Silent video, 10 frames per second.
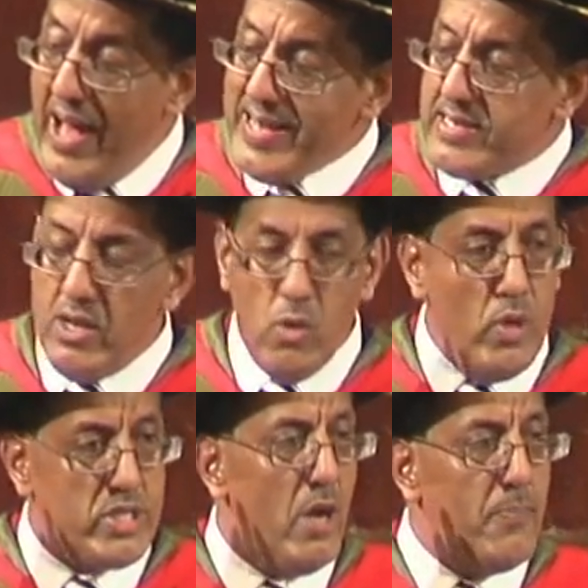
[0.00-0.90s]
That
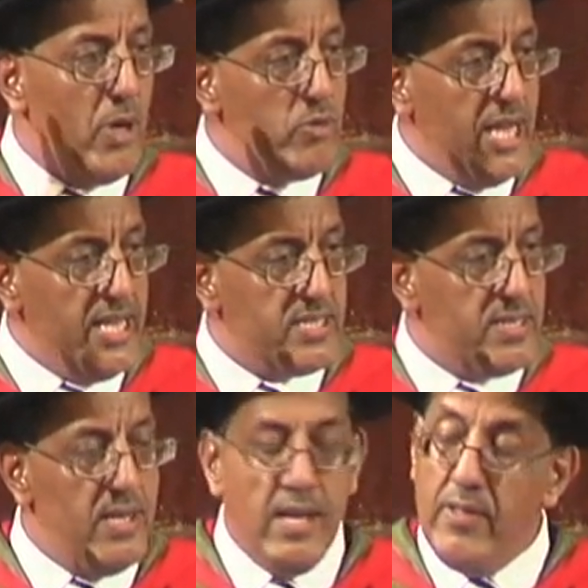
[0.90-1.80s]
was her
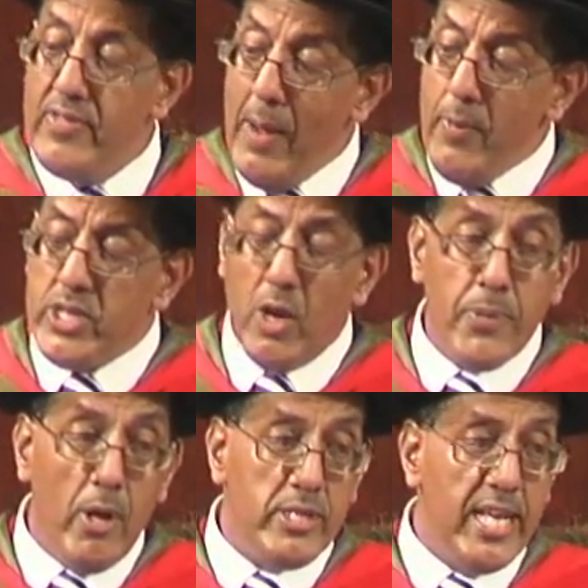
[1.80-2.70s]
protest. That was
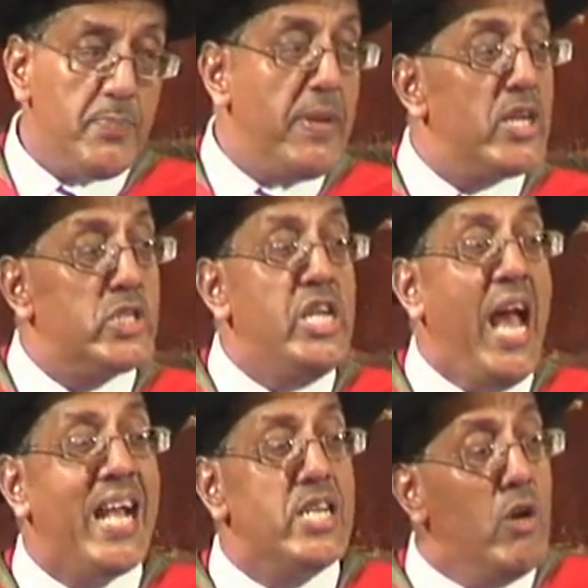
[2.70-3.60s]
her protest because
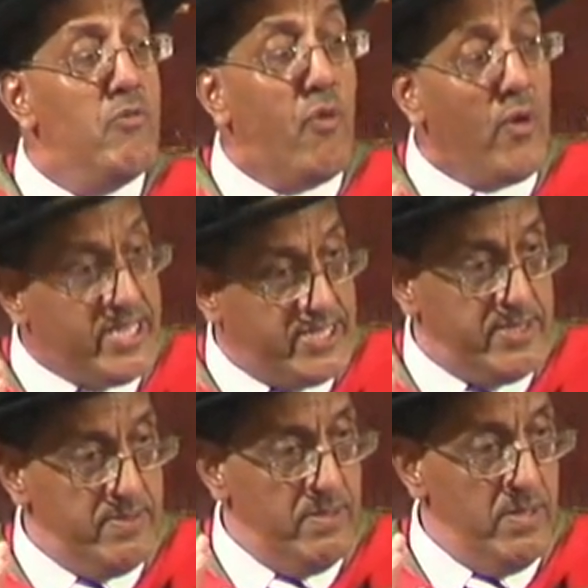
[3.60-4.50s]
she had no
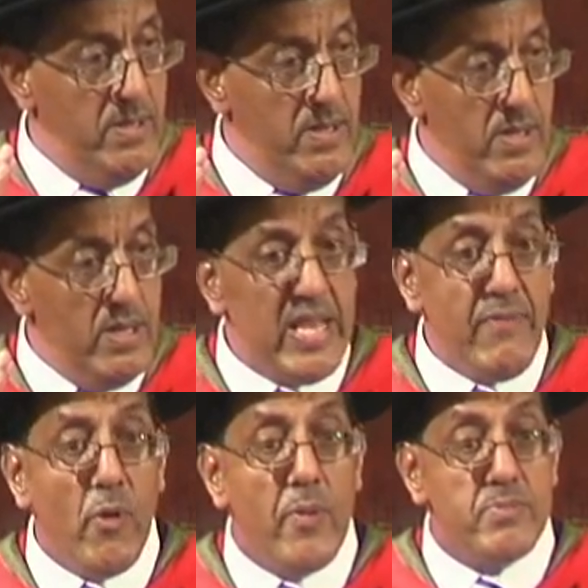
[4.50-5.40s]
voice.
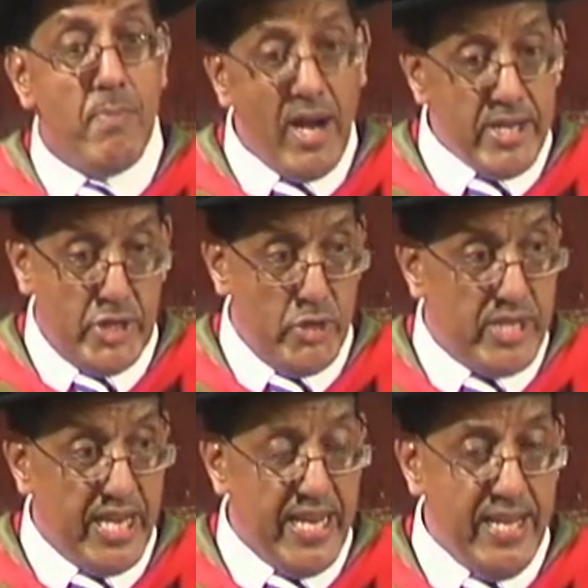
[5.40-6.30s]
Therefore, it was my
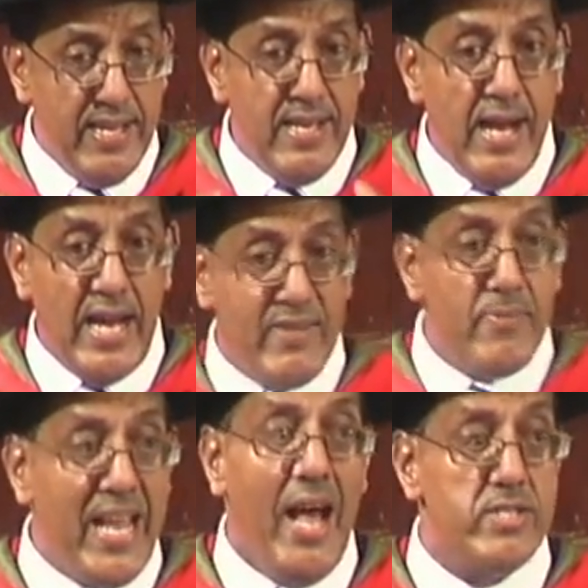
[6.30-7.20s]
duty and
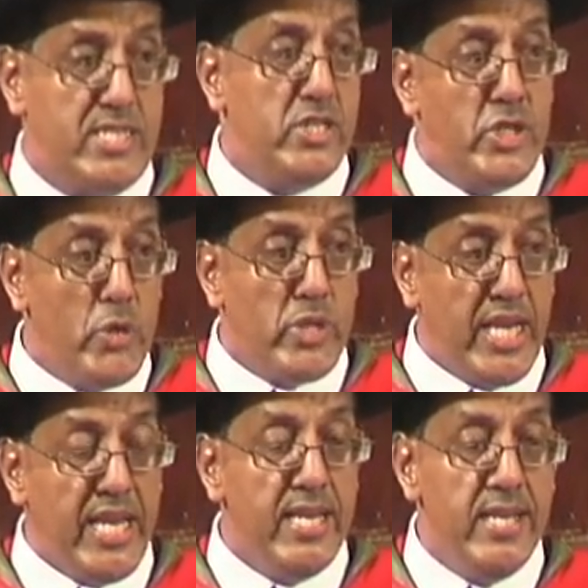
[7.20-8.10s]
everybody else's
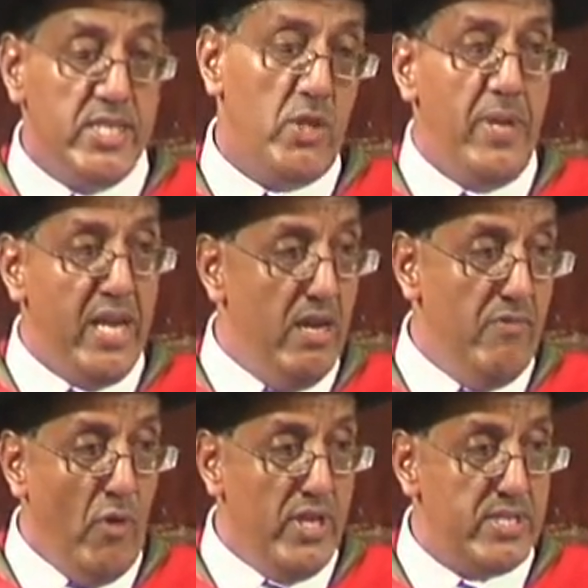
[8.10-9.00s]
duty to be
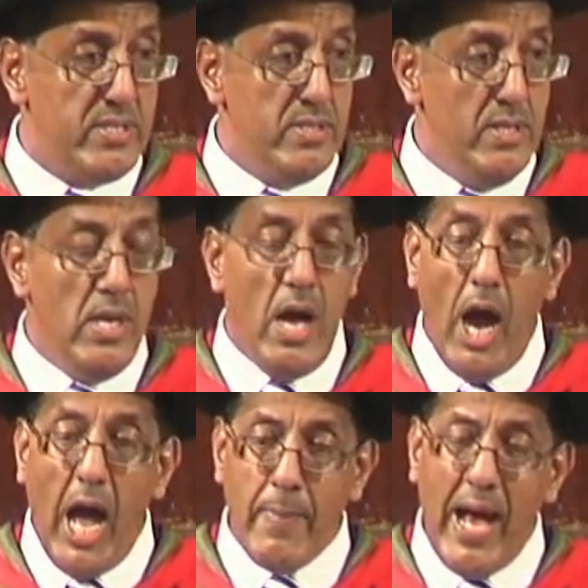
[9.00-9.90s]
her voice.
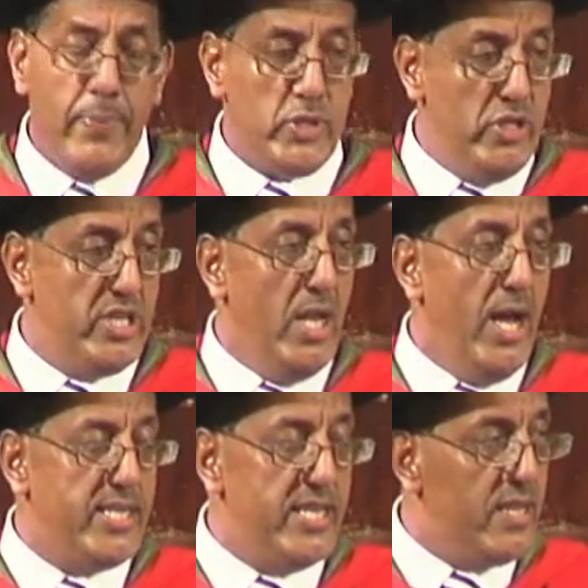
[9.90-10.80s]
I am absolutely
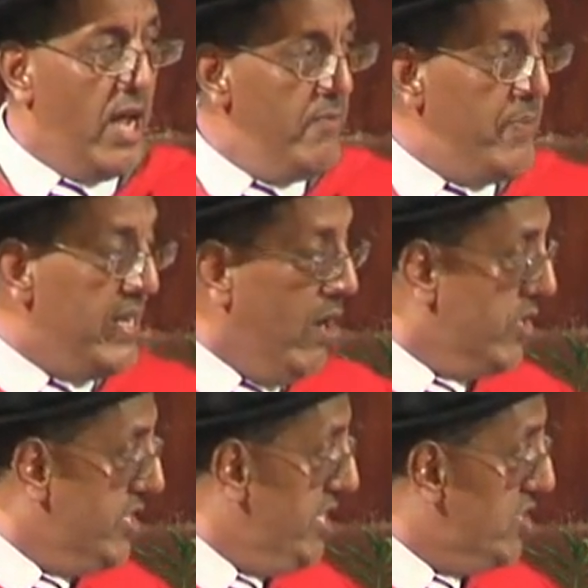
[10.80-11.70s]
delighted that I've been
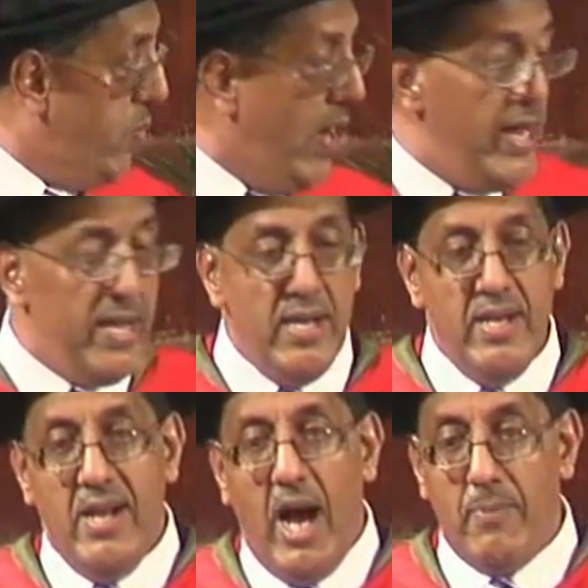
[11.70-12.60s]
honoured in this way.
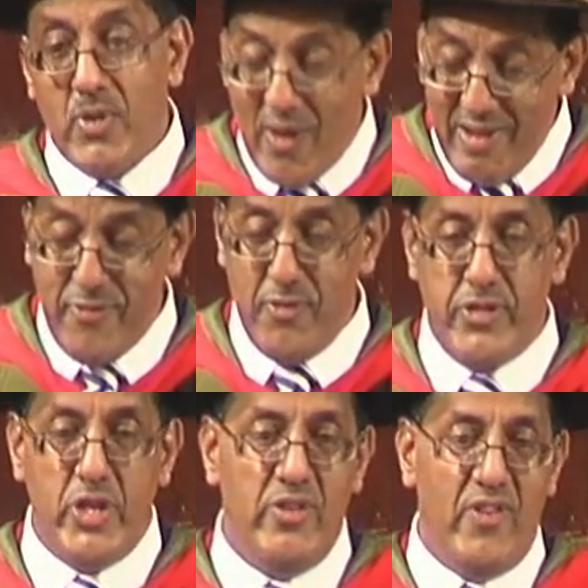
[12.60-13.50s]
I'm grateful
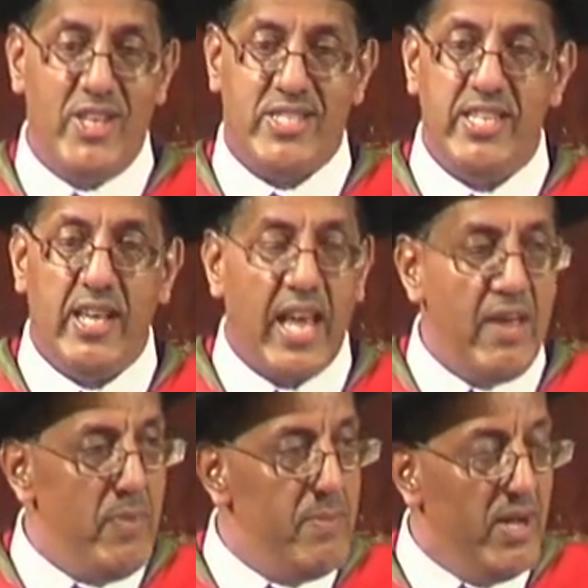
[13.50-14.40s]
for the university that
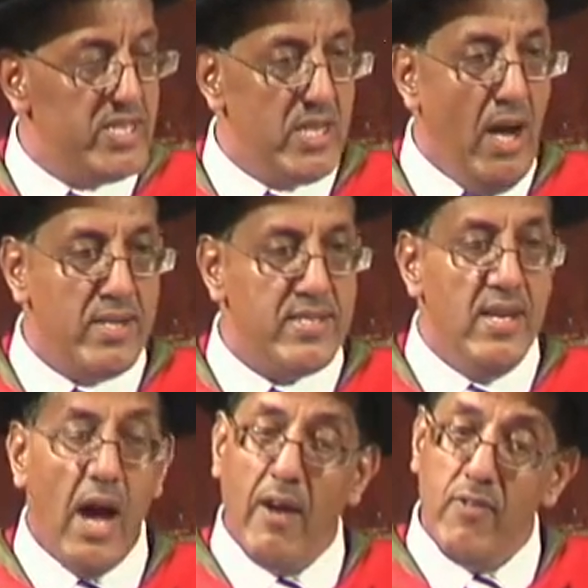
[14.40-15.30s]
gave me my
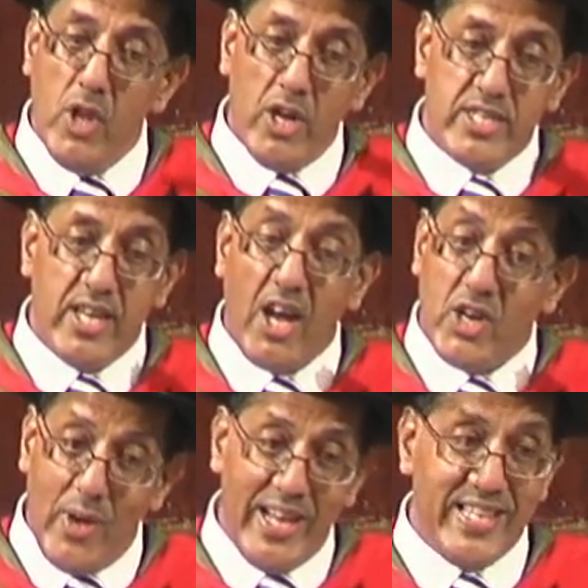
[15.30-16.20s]
start. I've learnt
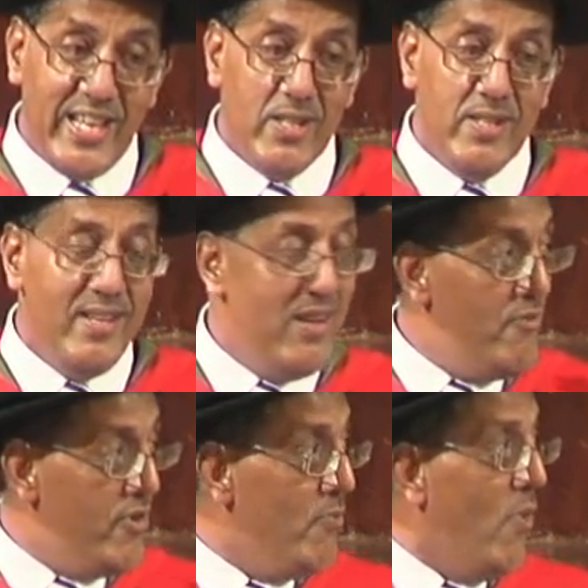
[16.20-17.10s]
a great deal
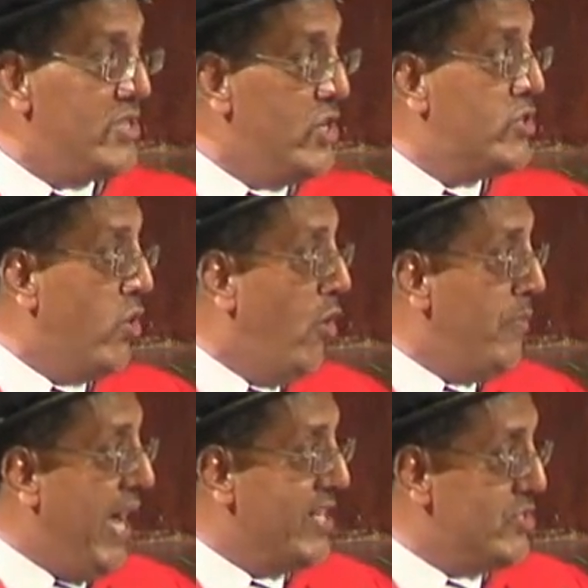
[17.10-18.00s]
from what you
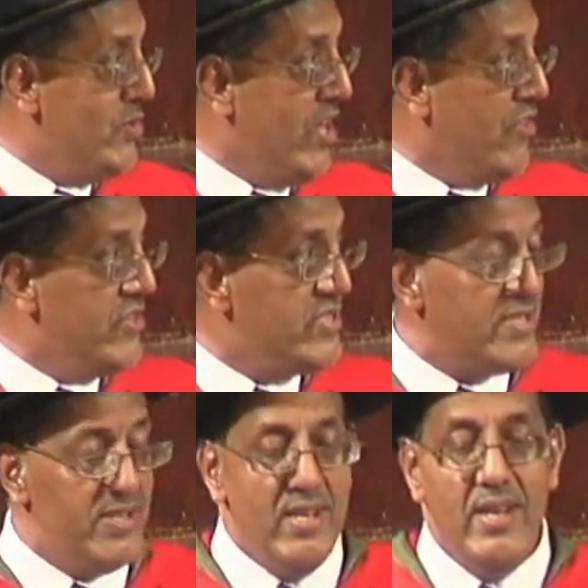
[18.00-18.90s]
taught me, Andrew, and
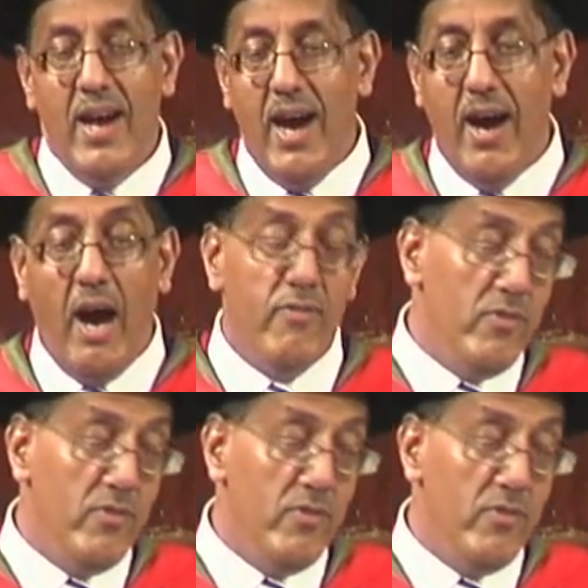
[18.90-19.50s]
others. Uh,